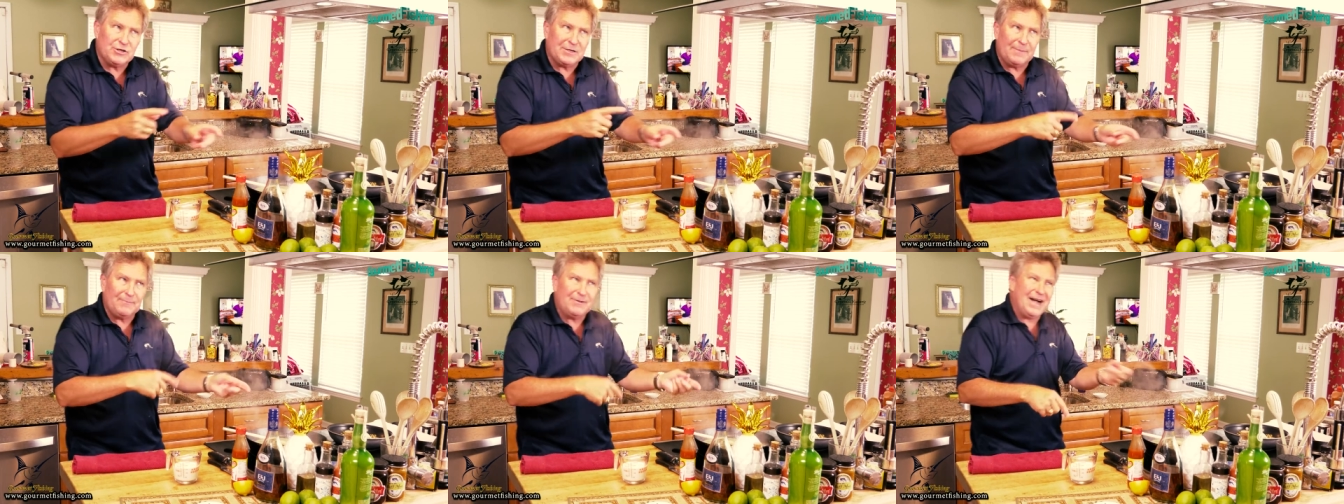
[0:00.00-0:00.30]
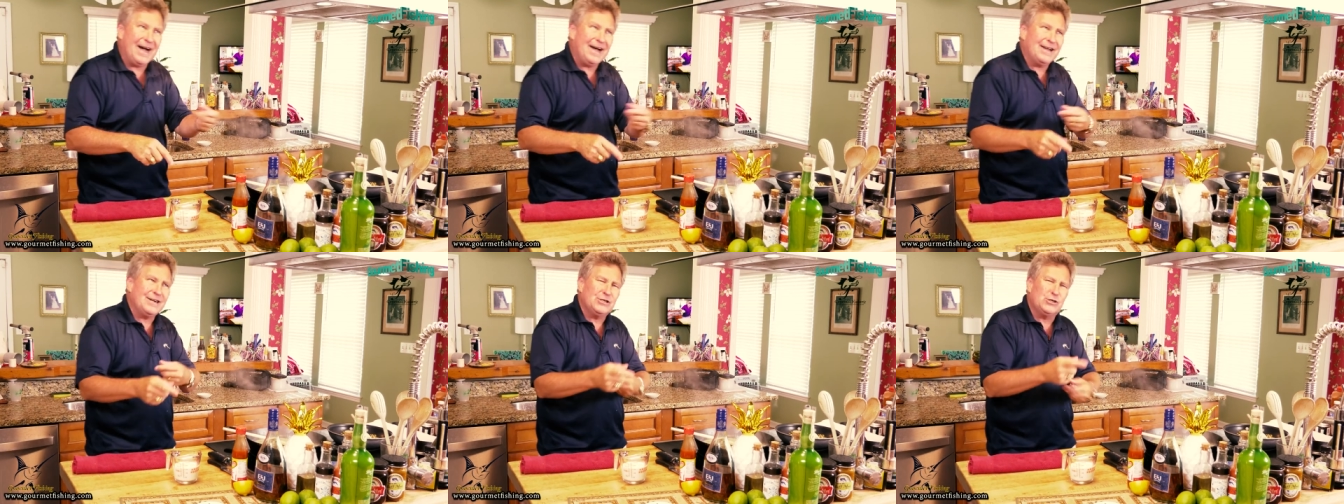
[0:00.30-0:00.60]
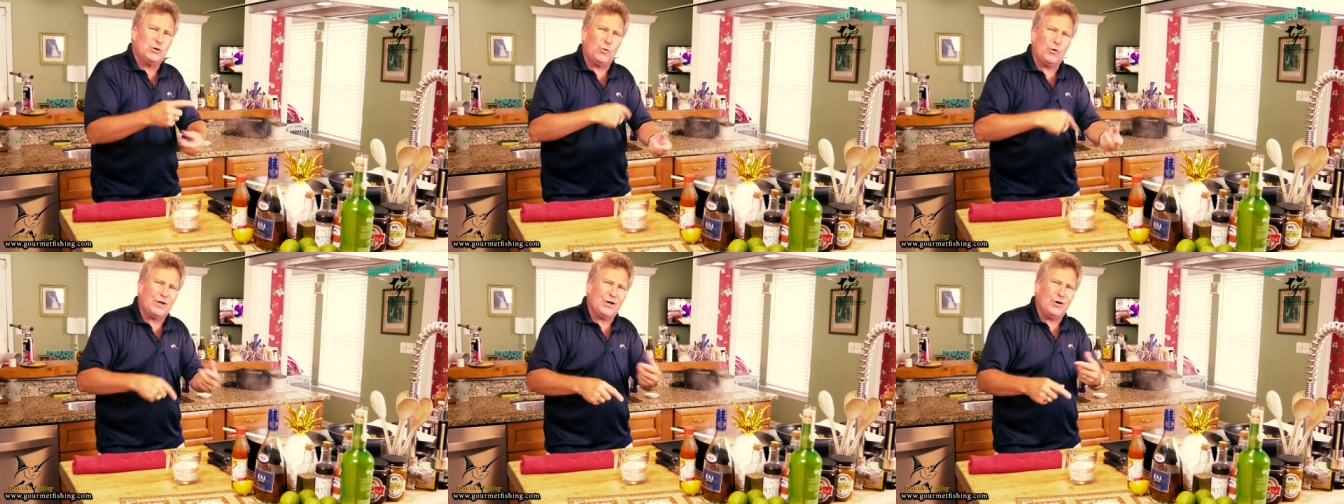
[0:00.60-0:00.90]
I'm kind of
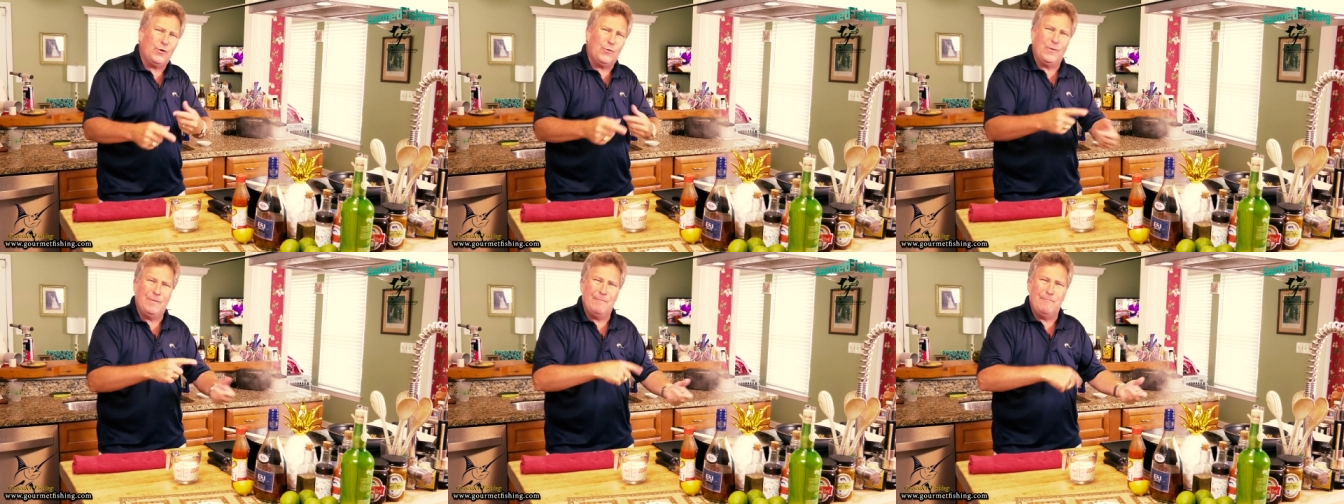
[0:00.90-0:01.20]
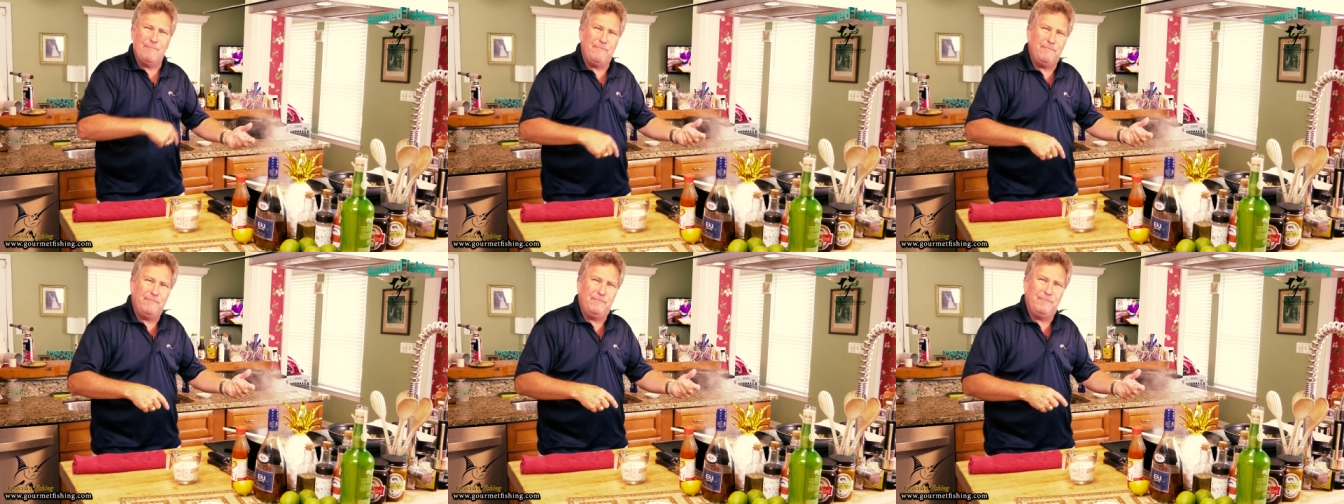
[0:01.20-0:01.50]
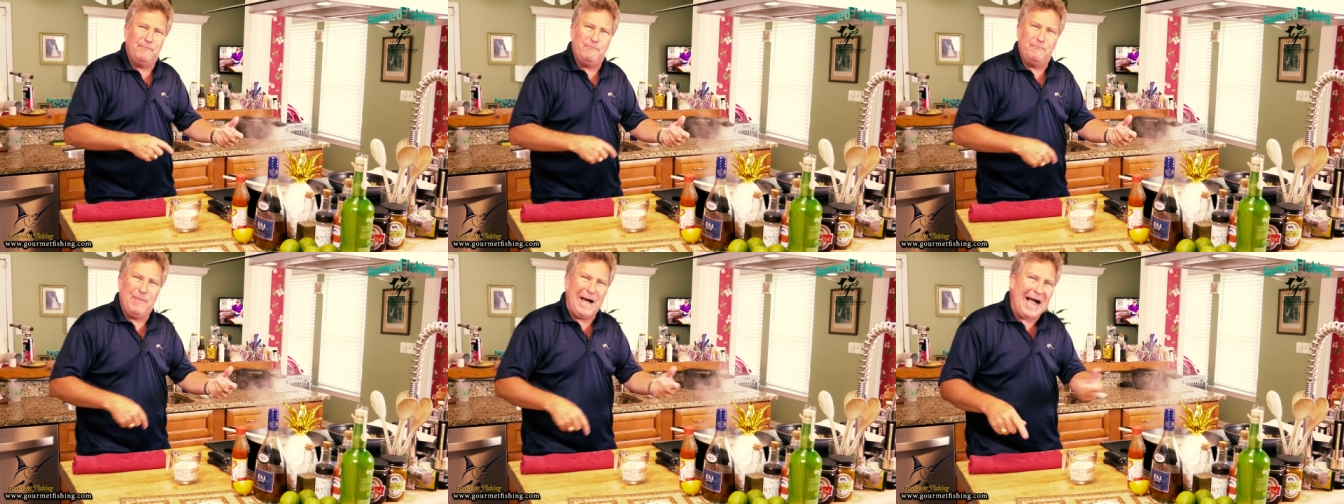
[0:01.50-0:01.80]
sort of going
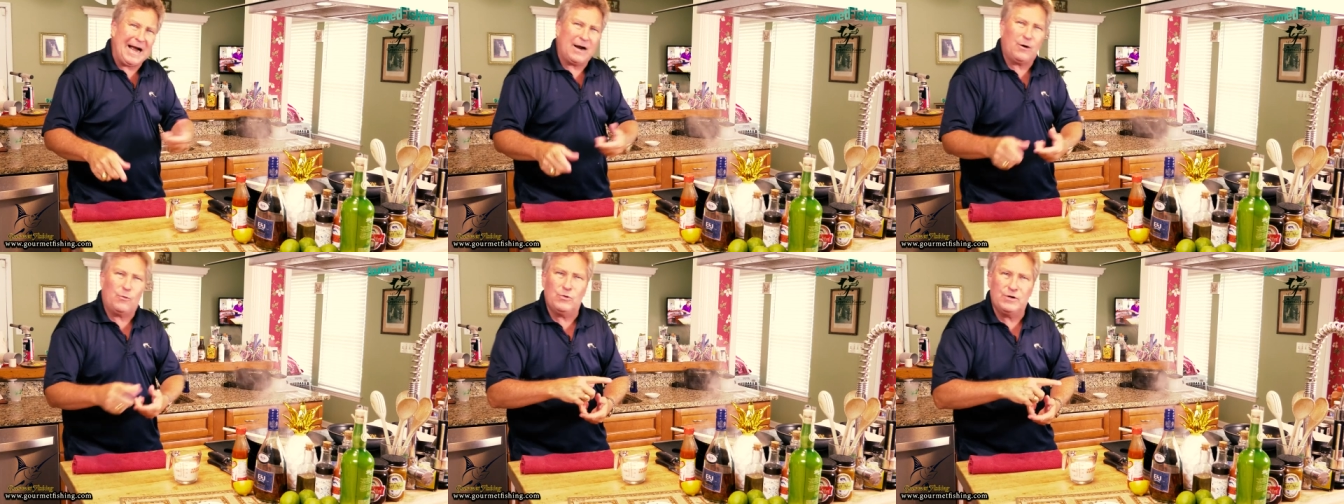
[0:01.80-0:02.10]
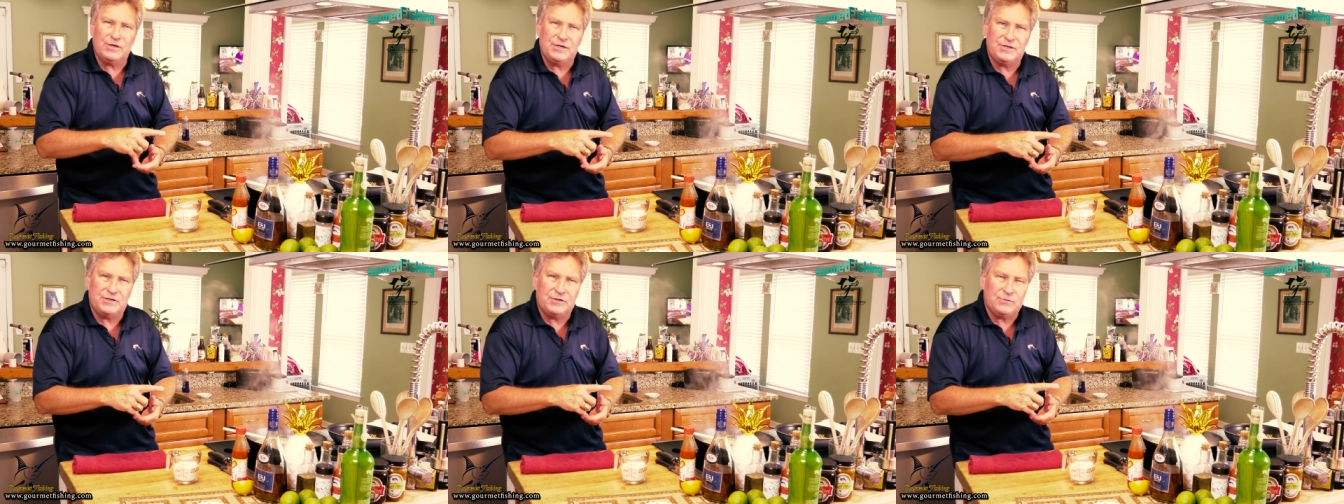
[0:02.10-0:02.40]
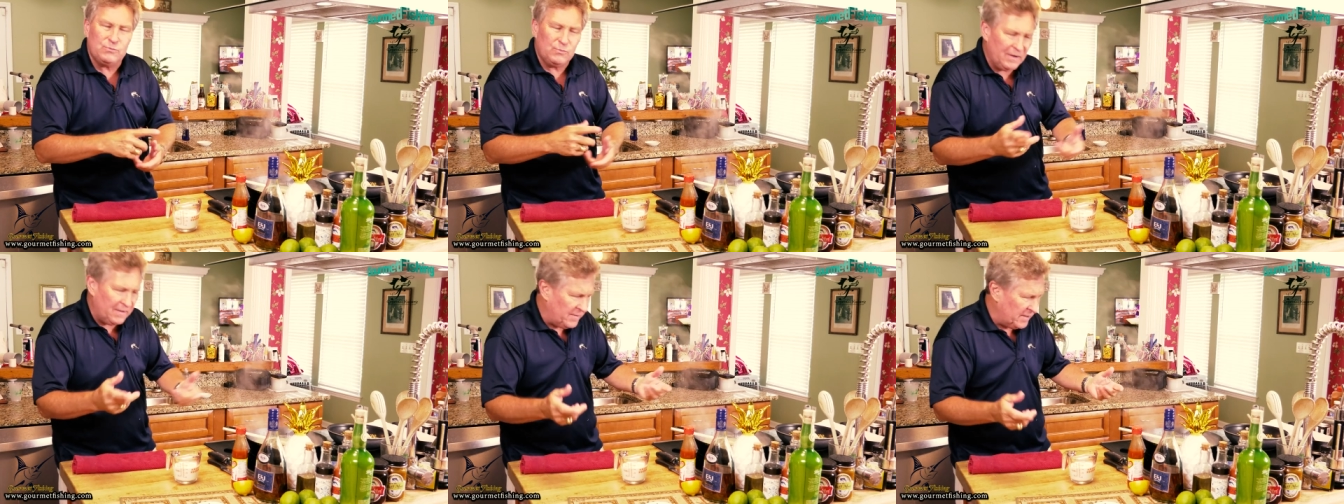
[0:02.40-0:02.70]
backwards
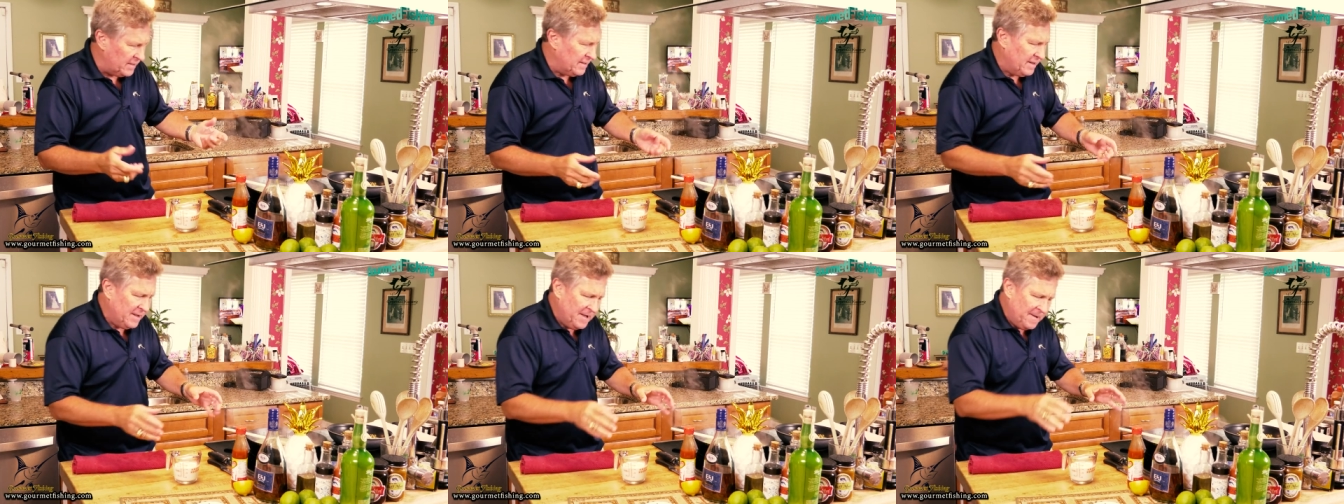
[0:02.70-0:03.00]
with it.